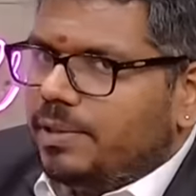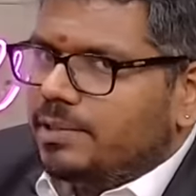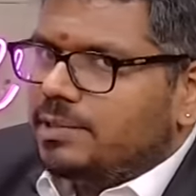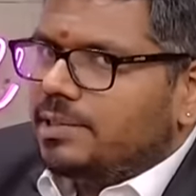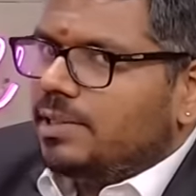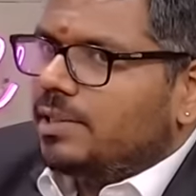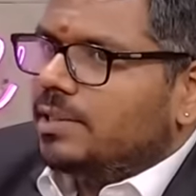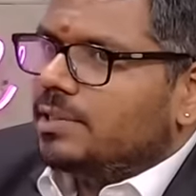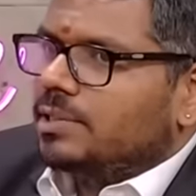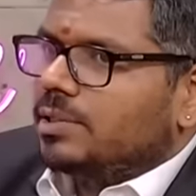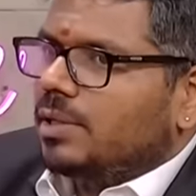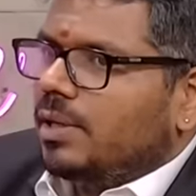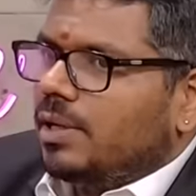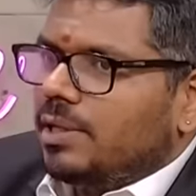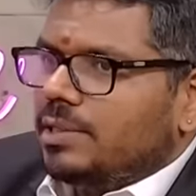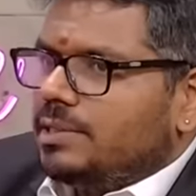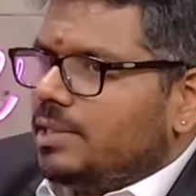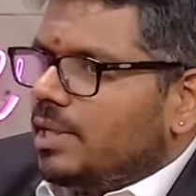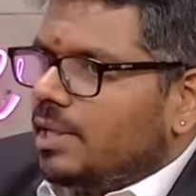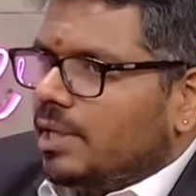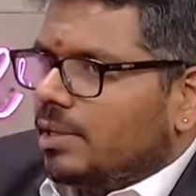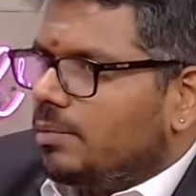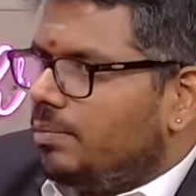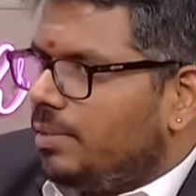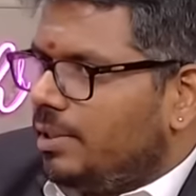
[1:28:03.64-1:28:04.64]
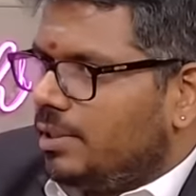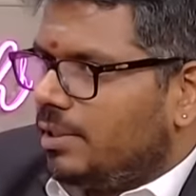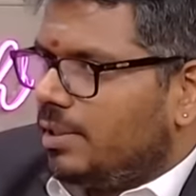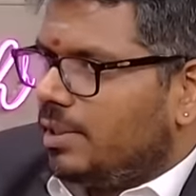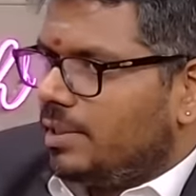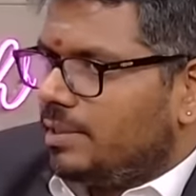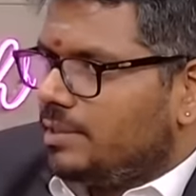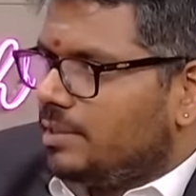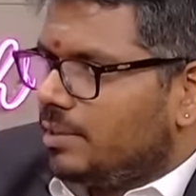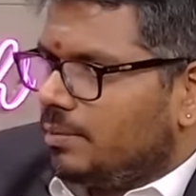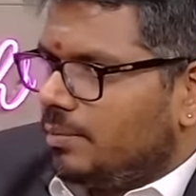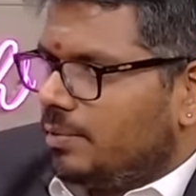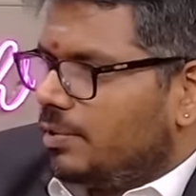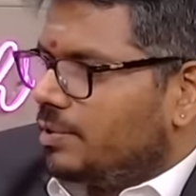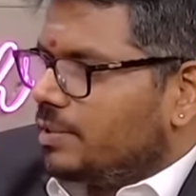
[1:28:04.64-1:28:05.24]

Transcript: be seen as condescending and patronizing,